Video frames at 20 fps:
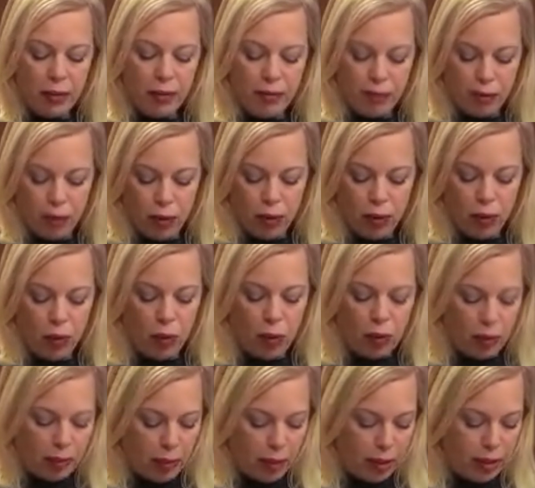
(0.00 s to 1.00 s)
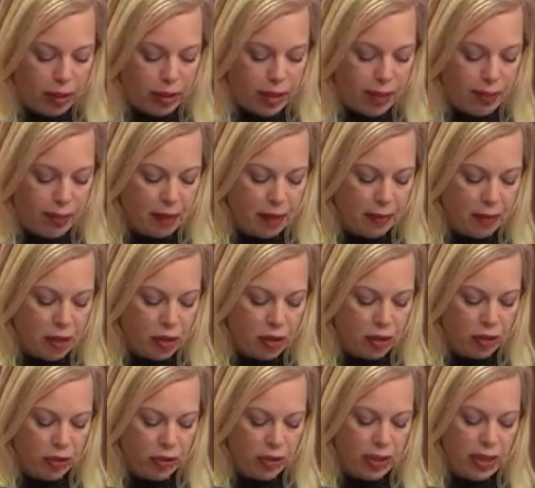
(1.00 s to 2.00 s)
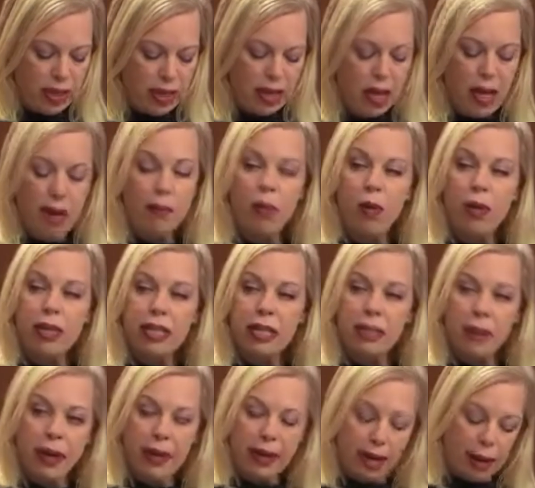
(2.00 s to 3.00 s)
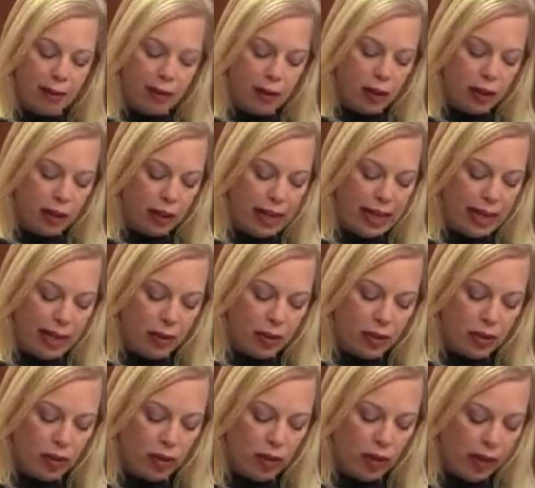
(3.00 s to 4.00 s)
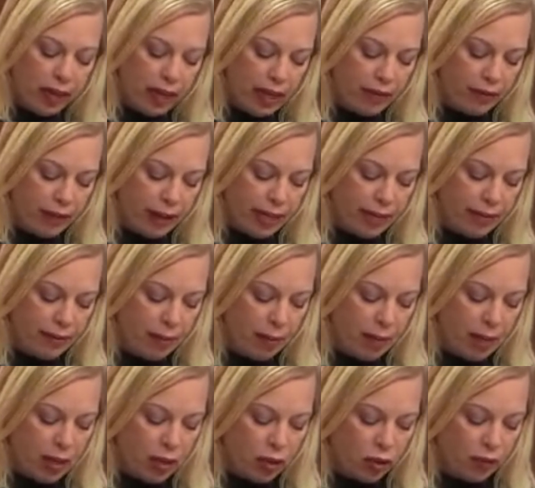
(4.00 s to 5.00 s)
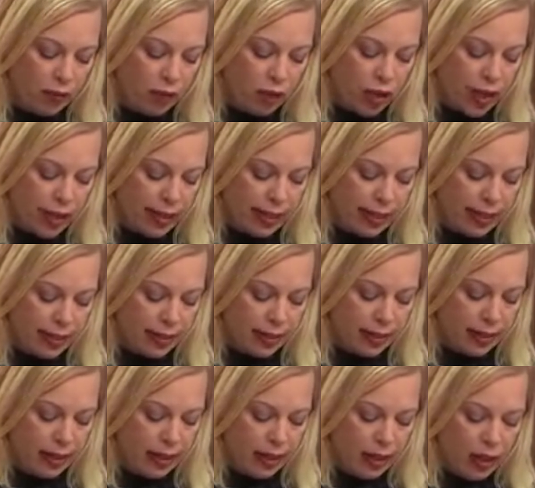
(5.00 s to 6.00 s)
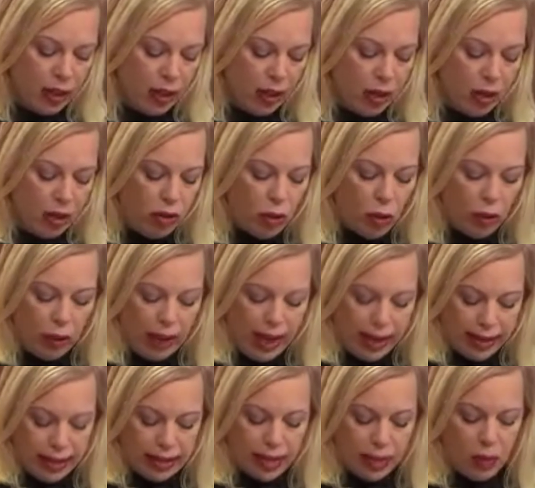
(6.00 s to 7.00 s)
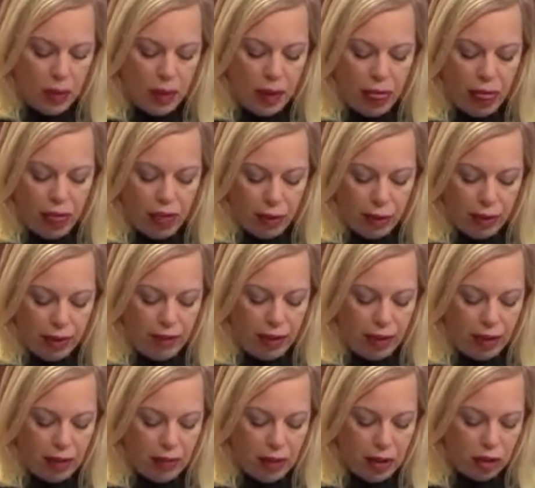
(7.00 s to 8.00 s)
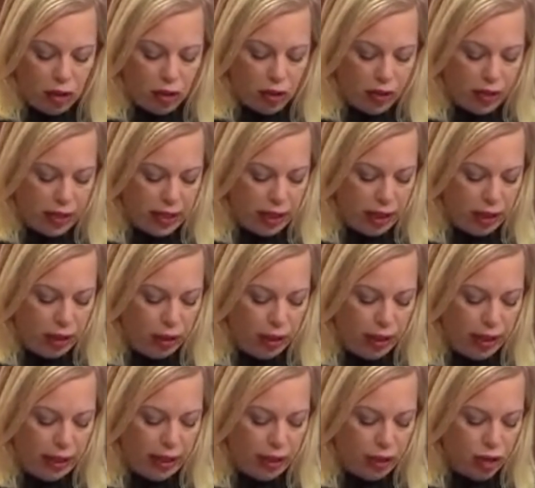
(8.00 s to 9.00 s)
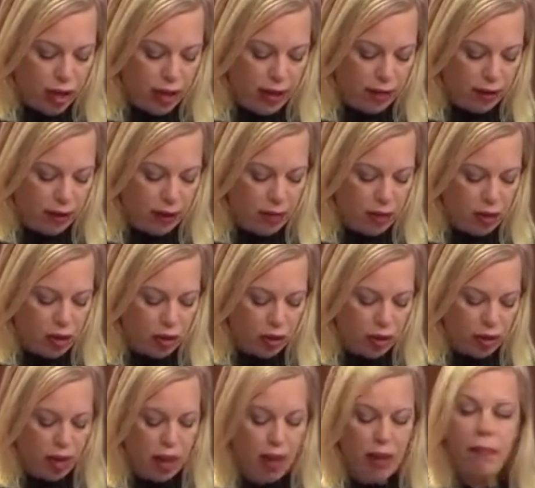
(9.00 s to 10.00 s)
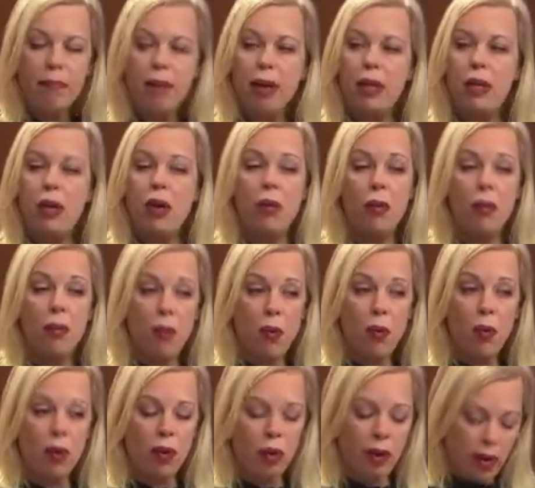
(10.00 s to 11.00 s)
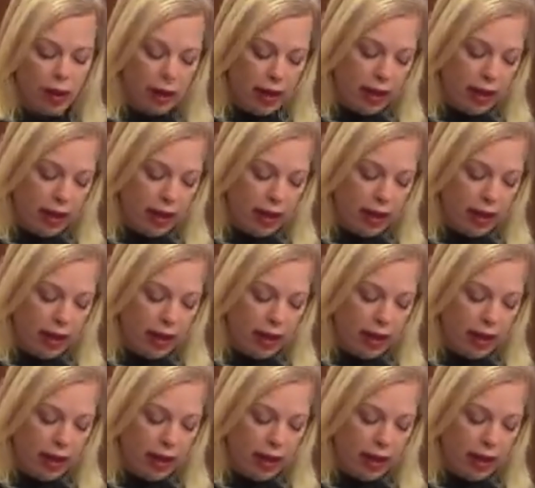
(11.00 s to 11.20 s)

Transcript: full or part-time commissioners appointed by the governor and council on the advice of the Minister of Justice. No less than one-third of the commissioners, including the chief commissioner, but no more